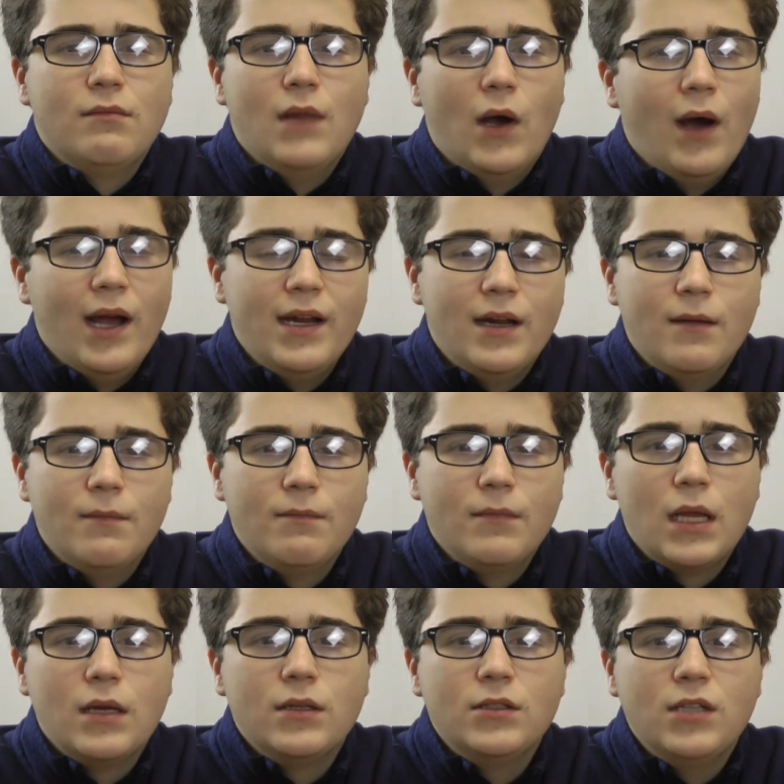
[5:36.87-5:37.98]
no, I didn't.
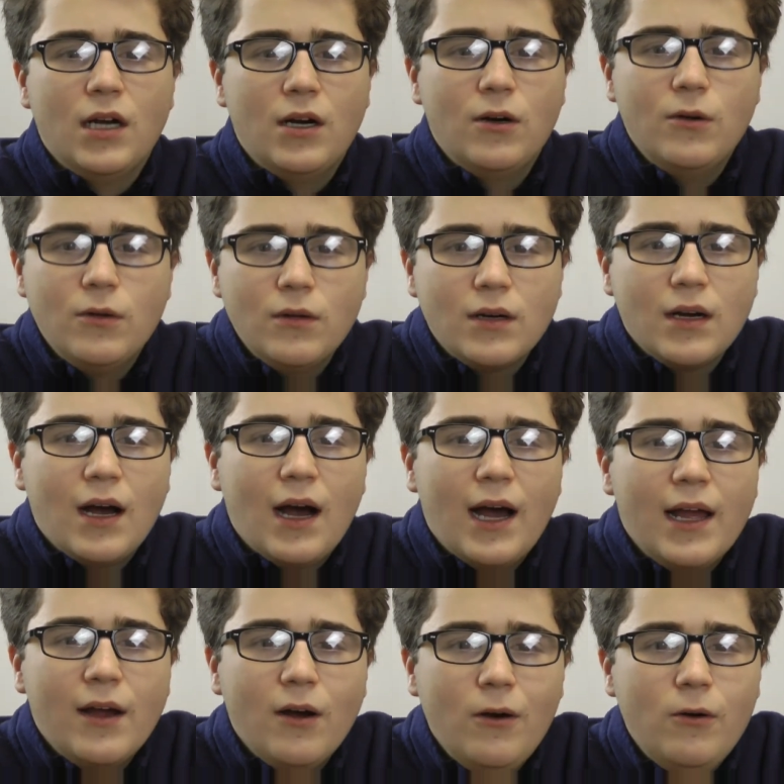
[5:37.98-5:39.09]
So,
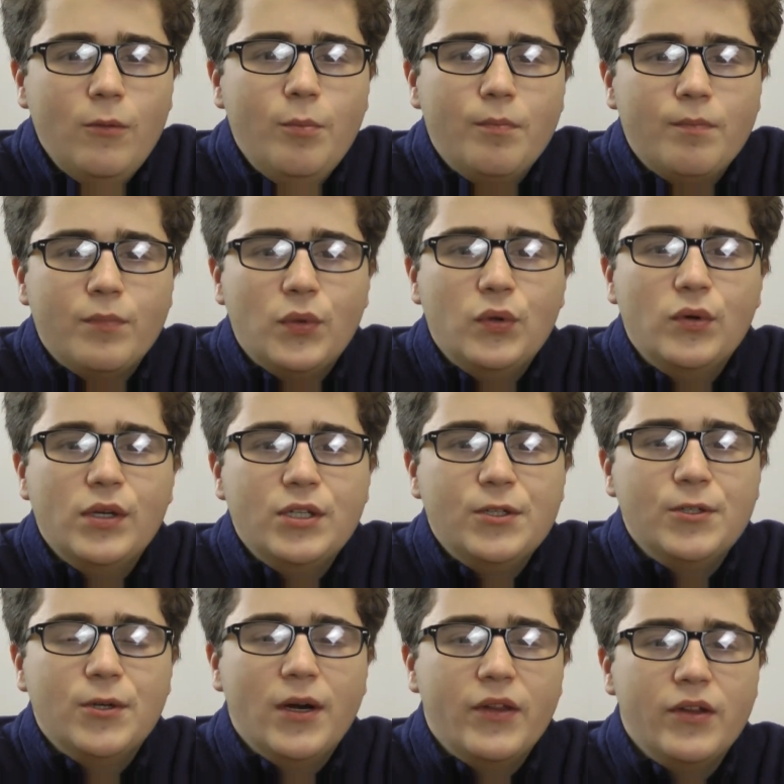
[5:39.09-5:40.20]
I hope you
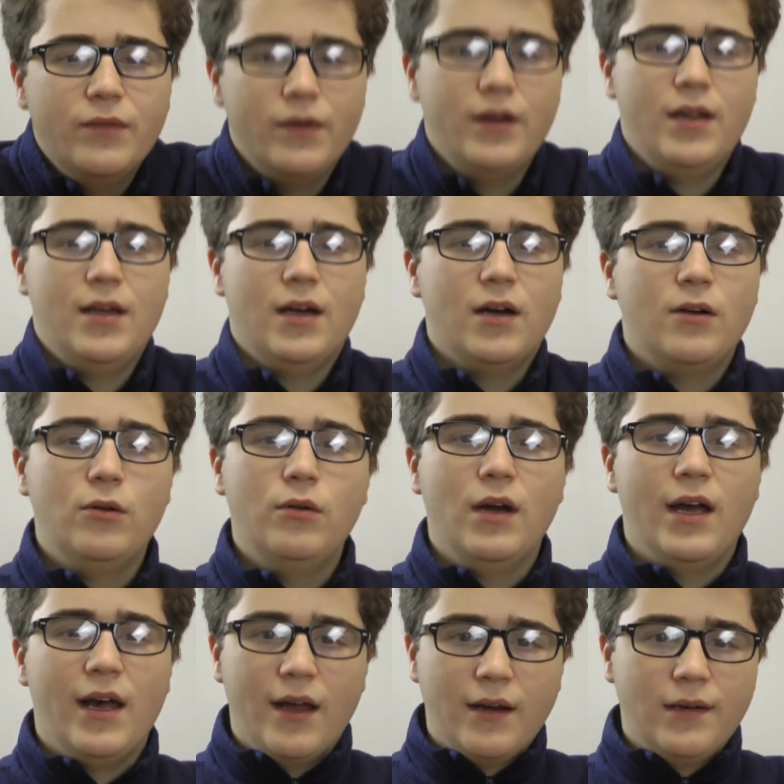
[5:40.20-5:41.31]
enjoy this video,
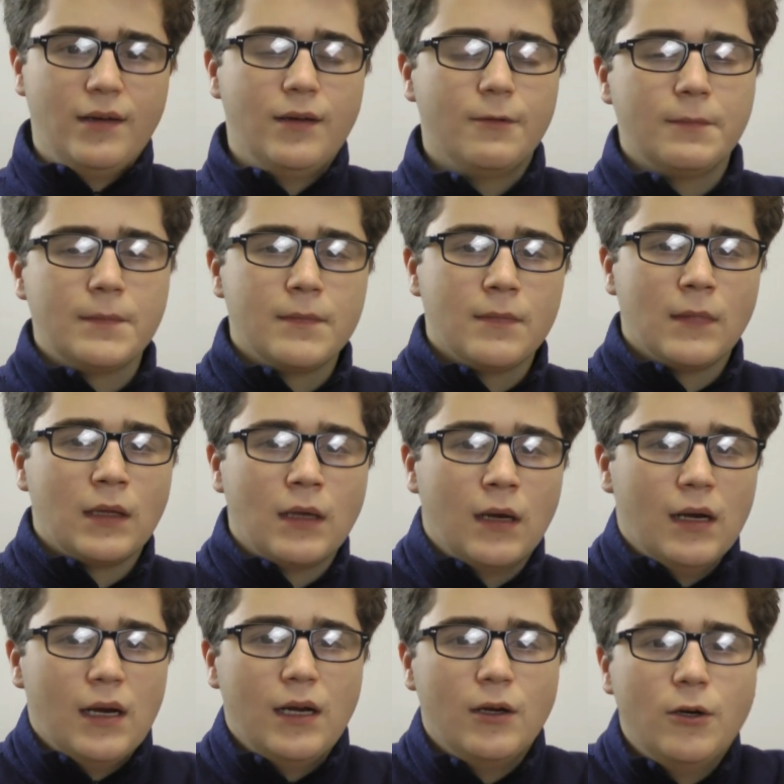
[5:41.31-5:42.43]
and
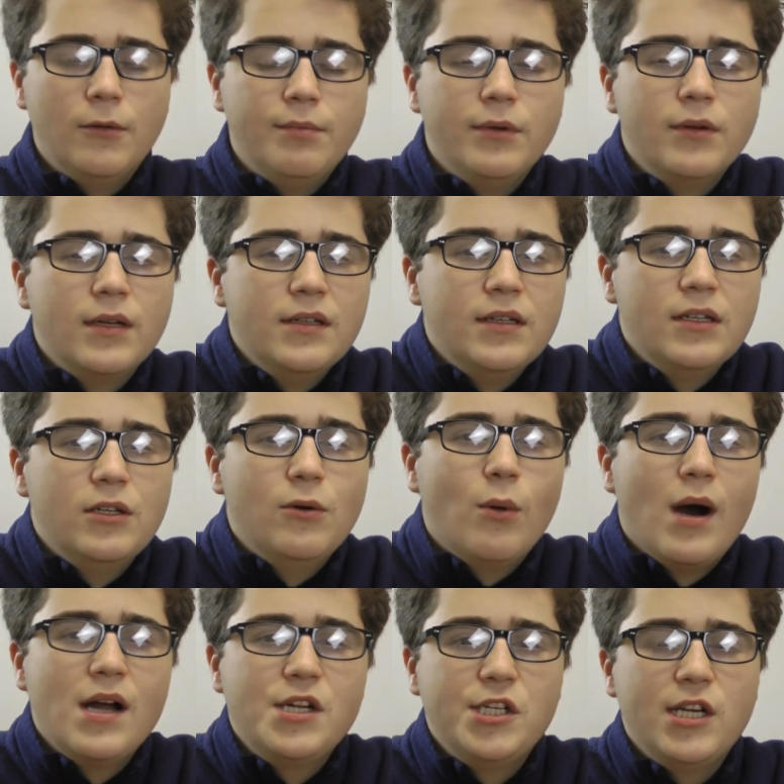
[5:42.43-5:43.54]
I hope you continue
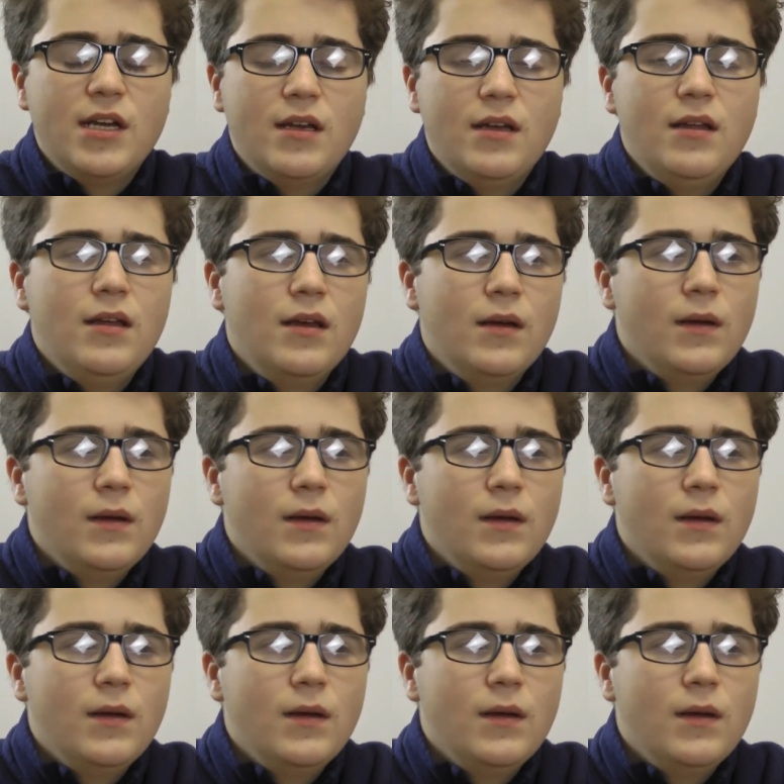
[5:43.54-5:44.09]
watching.